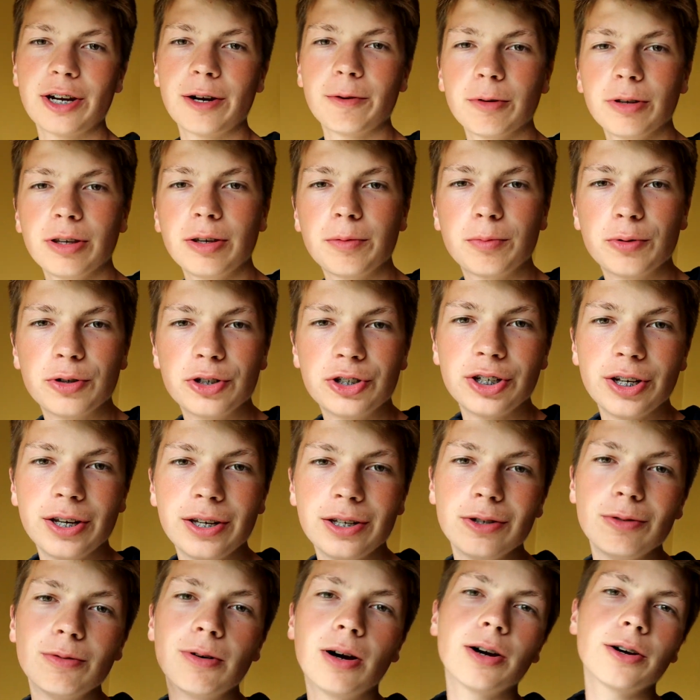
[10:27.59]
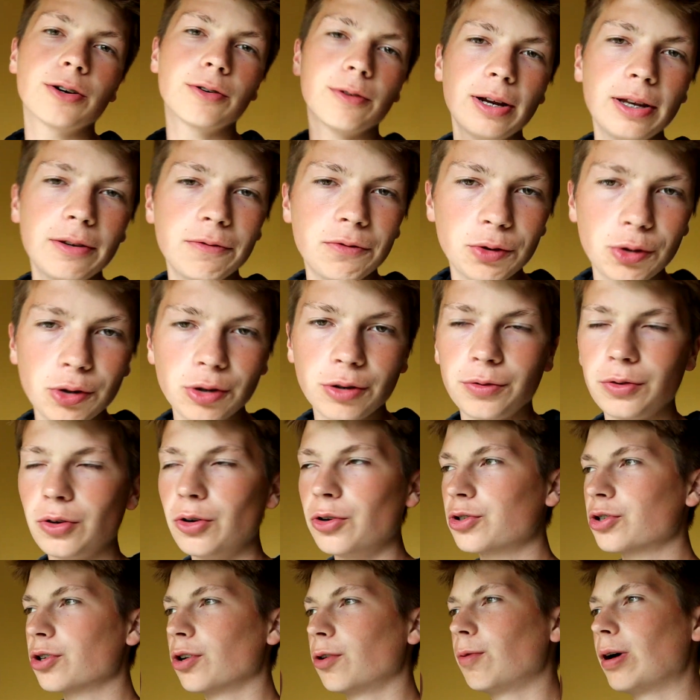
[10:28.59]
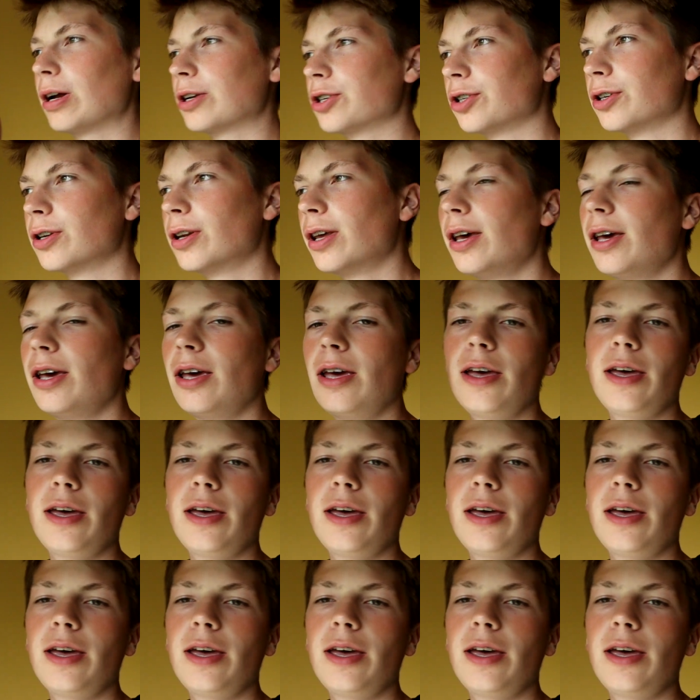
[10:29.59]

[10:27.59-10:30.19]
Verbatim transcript: I really appreciate it. You are a great viewer if you're still watching.